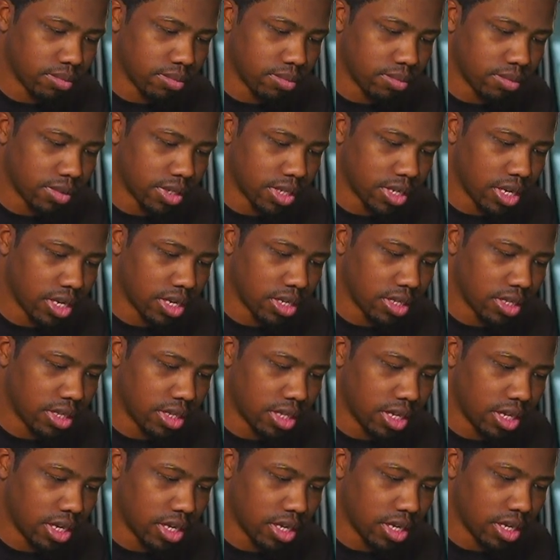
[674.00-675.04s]
Get a little
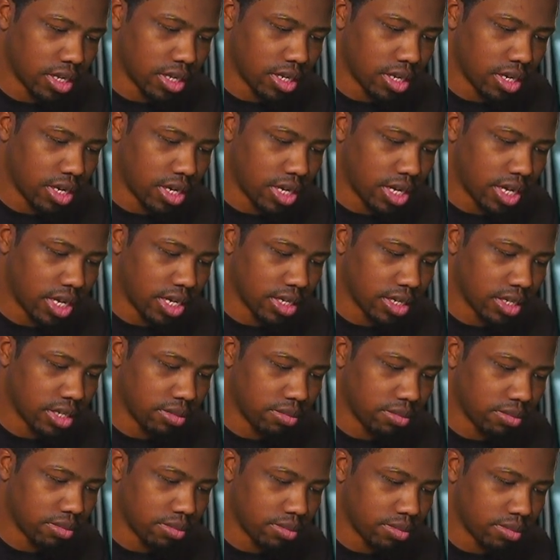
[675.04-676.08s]
thick, lighten up,
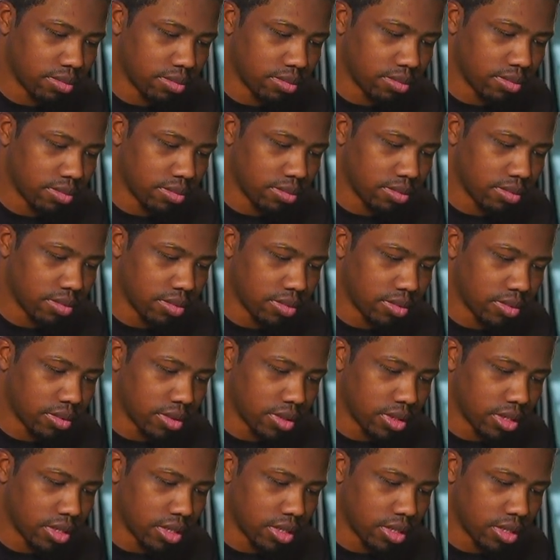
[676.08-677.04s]
a